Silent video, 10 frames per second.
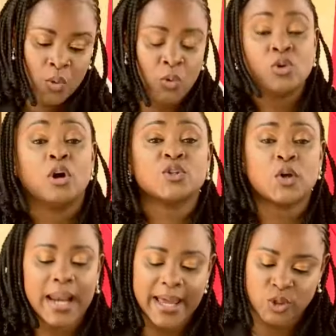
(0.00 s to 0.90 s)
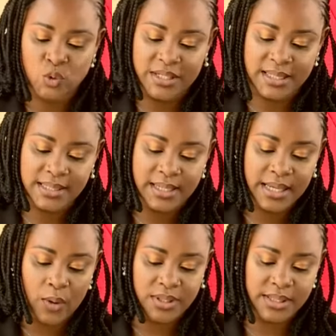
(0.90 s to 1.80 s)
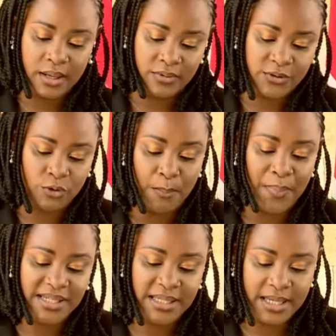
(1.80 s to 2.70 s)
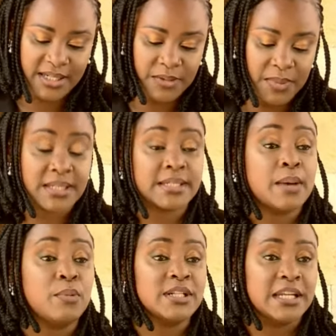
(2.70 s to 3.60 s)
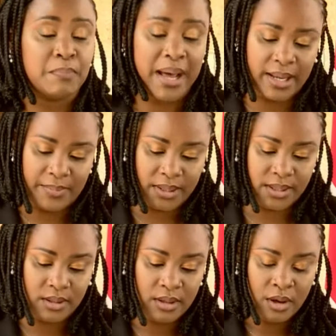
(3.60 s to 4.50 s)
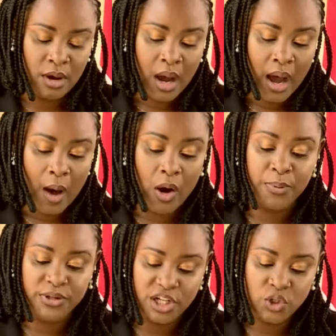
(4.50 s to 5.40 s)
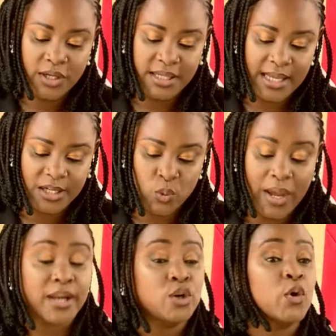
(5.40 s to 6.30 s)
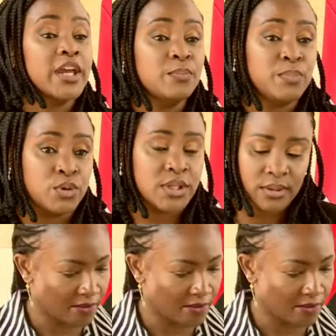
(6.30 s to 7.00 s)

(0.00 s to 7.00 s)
We would also like to distance ourselves from budget estimates tabled in Parliament. Our position is that we had no input.